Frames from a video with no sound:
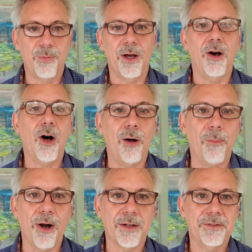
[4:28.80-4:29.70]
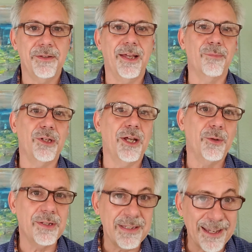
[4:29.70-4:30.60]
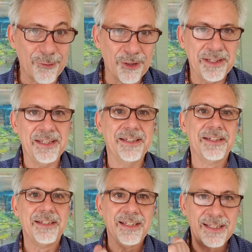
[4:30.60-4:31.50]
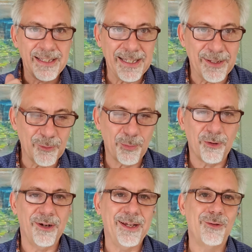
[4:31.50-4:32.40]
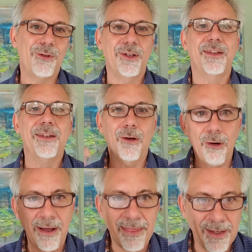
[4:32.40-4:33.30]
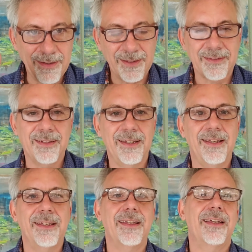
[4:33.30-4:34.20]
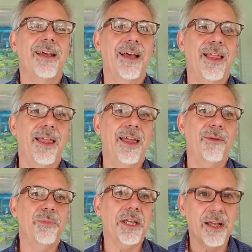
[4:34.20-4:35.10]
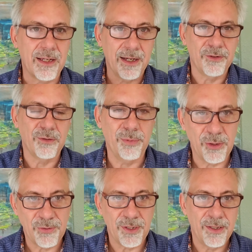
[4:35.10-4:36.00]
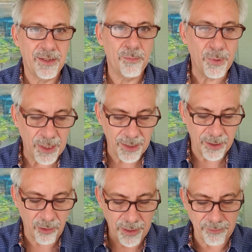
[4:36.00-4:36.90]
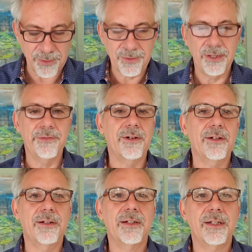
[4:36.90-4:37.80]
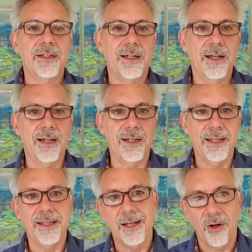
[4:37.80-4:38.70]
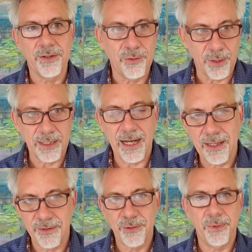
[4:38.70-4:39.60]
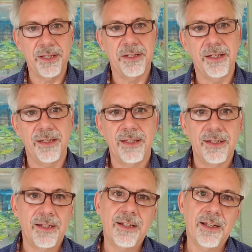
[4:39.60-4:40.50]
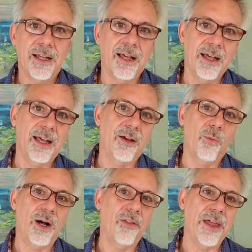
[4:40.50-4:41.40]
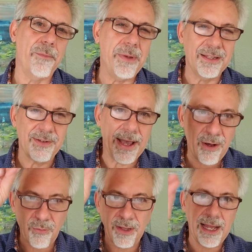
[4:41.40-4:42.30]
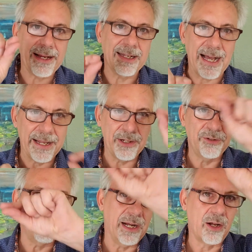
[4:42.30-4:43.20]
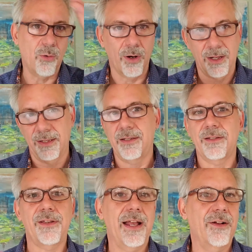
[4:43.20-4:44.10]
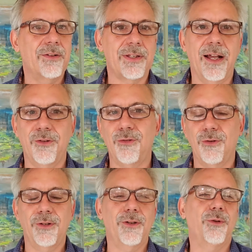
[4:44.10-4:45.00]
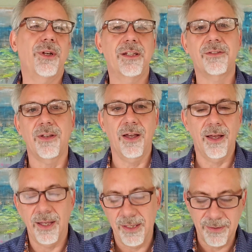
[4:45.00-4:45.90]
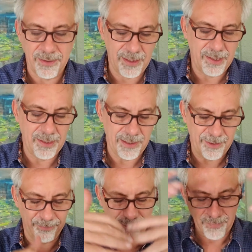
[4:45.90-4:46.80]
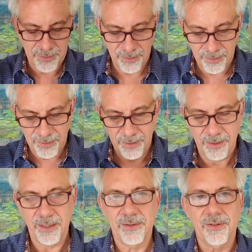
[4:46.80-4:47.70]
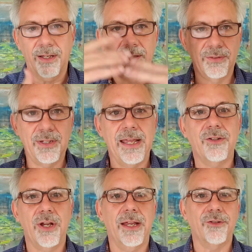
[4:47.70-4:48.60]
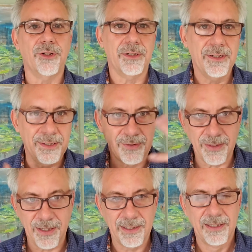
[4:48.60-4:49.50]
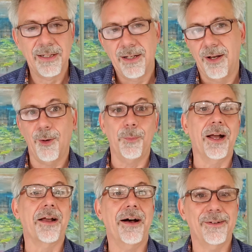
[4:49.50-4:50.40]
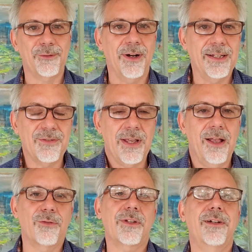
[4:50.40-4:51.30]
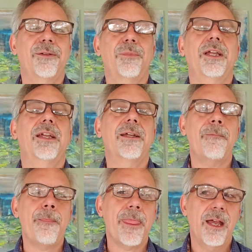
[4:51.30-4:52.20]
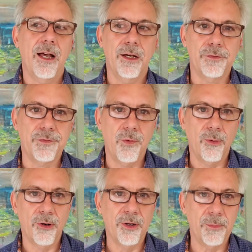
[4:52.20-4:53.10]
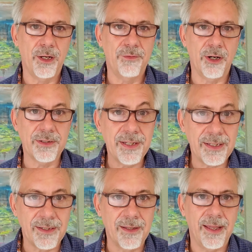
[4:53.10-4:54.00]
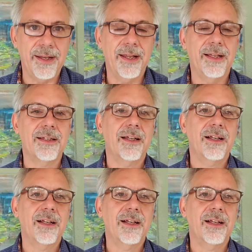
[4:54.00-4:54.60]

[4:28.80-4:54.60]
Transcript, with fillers: a hallmark to them, you know, integrity, inspiration, authenticity, uh, being a contribution, being a great receiver, uh, and then on to acknowledgement. And uh, while that may sound like not a direct correlate to sales, I assure you, it's a it's a um, it's a state changer. It's a oh my gosh, right? Sales could be a form of articulating